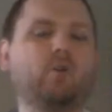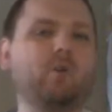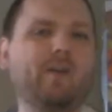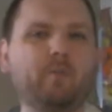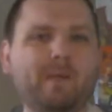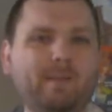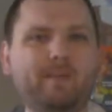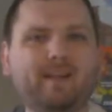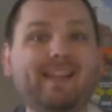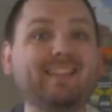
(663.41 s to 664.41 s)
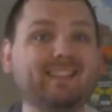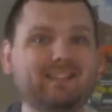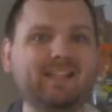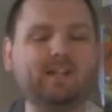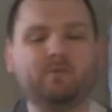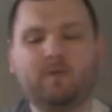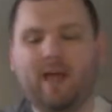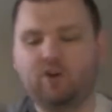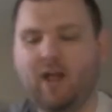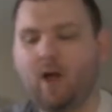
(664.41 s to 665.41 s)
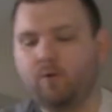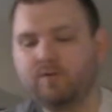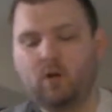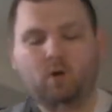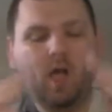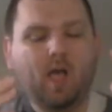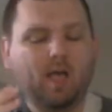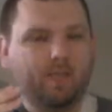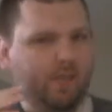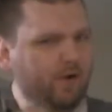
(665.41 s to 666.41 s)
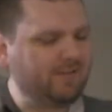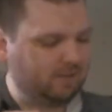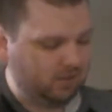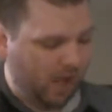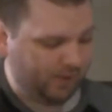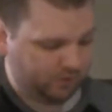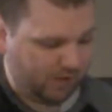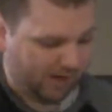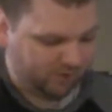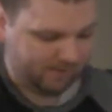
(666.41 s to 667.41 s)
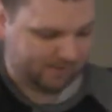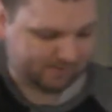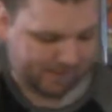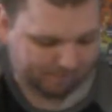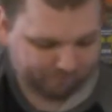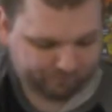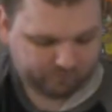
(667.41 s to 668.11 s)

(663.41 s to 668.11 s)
whoever may be in the lead for that round. So there is a lot of strategy in this game.